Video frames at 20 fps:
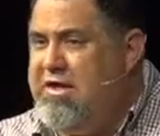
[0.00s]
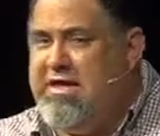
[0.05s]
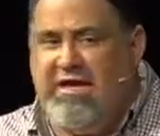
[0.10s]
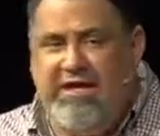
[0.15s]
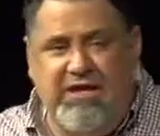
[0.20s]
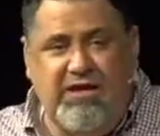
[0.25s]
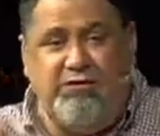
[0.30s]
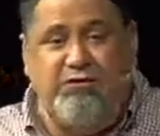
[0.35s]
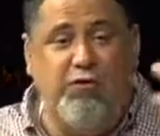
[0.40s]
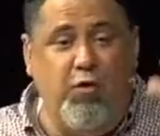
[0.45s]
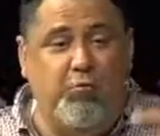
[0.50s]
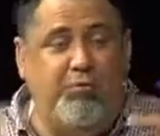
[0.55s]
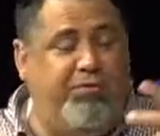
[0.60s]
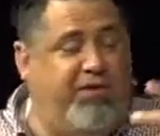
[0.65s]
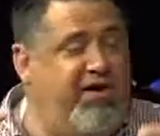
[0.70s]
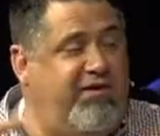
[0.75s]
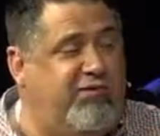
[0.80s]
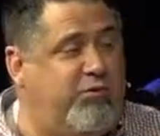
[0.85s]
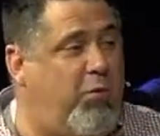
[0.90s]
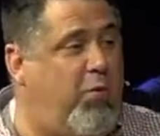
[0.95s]
Getting into a
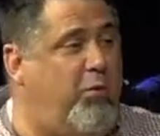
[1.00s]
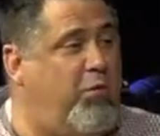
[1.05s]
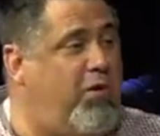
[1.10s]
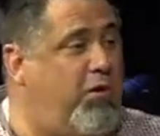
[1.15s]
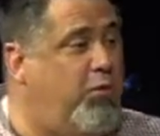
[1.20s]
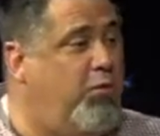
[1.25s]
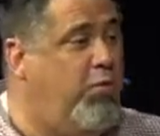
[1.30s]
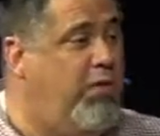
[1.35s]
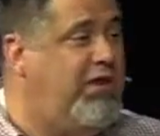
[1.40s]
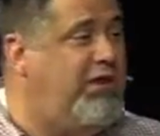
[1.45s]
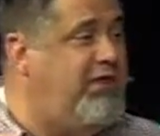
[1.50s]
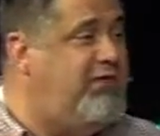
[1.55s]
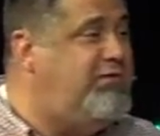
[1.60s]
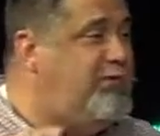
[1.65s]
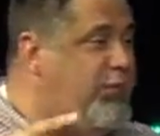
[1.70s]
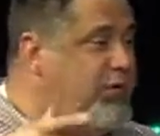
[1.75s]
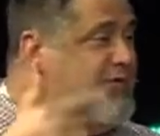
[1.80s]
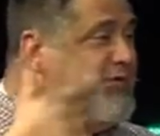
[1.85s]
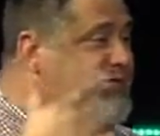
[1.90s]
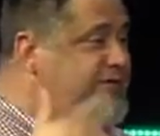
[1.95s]
place where we're willing
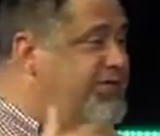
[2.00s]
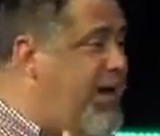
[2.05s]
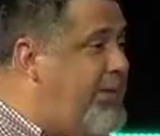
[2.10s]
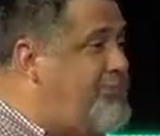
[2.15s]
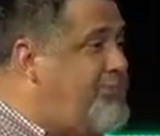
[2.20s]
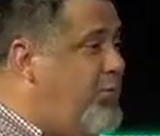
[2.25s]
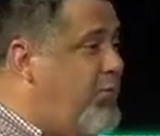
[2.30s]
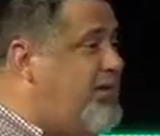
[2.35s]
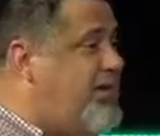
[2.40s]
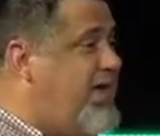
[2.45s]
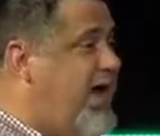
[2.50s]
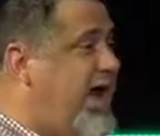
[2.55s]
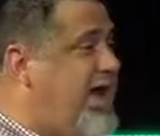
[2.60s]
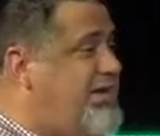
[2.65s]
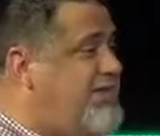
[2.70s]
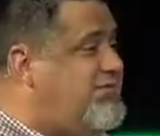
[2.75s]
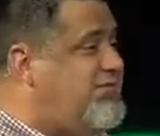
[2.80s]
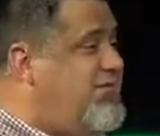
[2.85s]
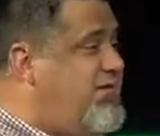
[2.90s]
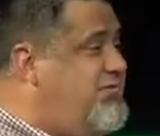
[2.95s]
to accept what
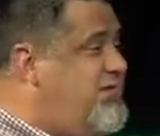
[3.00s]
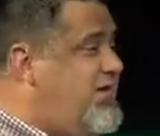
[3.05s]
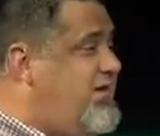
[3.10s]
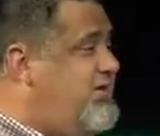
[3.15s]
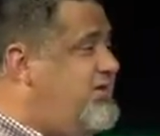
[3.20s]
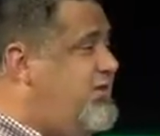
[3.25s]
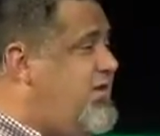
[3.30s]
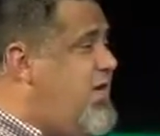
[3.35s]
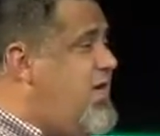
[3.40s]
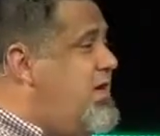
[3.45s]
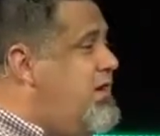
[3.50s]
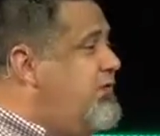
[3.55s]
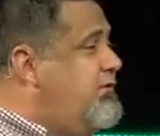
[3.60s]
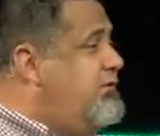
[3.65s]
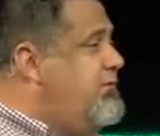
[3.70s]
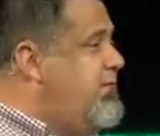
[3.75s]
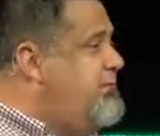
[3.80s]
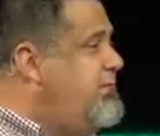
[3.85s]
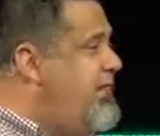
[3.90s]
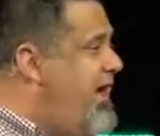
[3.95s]
God has given us,
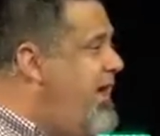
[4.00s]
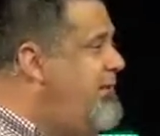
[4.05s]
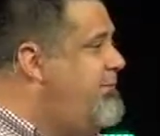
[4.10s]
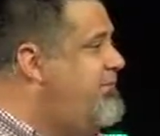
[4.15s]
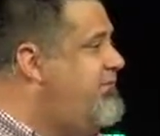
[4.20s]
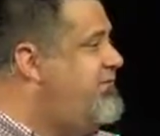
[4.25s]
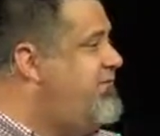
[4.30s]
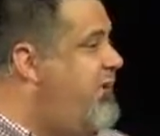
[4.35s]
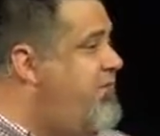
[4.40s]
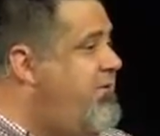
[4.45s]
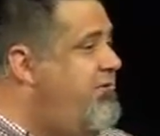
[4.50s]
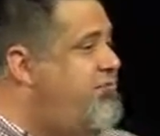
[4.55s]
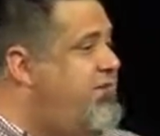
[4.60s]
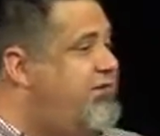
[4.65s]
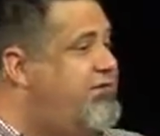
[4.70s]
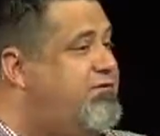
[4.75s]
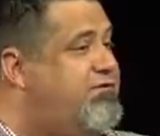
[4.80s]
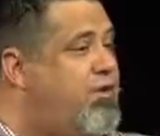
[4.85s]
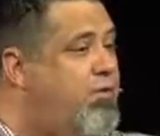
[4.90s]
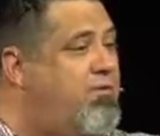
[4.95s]
sometimes some of
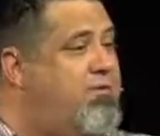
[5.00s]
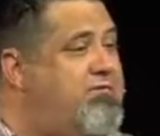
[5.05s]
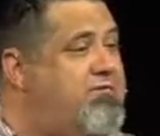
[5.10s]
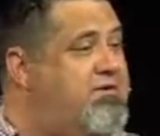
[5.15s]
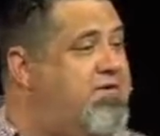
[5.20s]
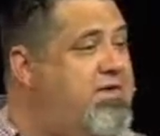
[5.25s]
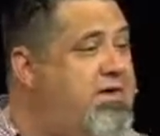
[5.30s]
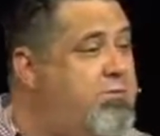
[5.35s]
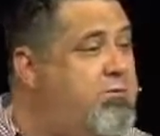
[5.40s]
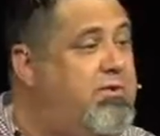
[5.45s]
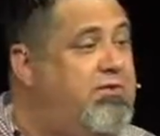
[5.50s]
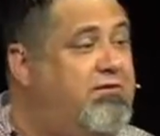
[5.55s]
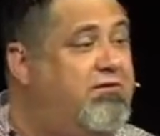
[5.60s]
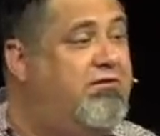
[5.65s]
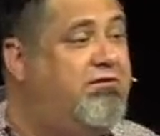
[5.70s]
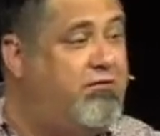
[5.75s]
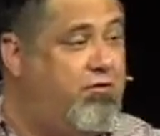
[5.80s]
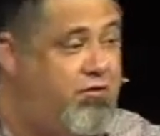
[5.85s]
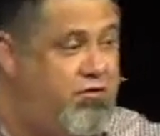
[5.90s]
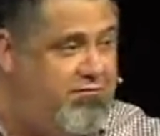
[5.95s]
us don't even think we
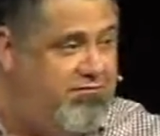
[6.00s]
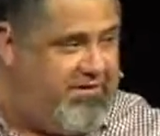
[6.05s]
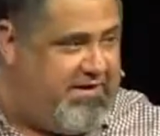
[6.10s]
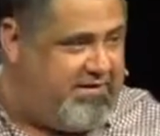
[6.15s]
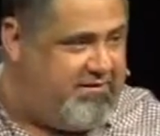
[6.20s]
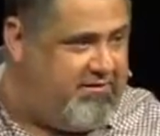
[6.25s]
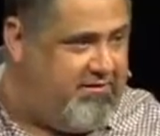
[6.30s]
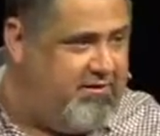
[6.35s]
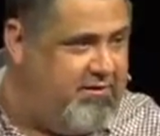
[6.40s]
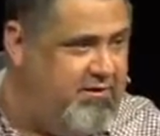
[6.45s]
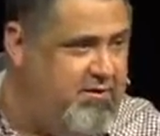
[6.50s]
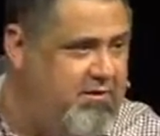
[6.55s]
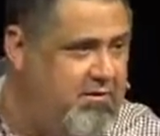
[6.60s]
deserve it.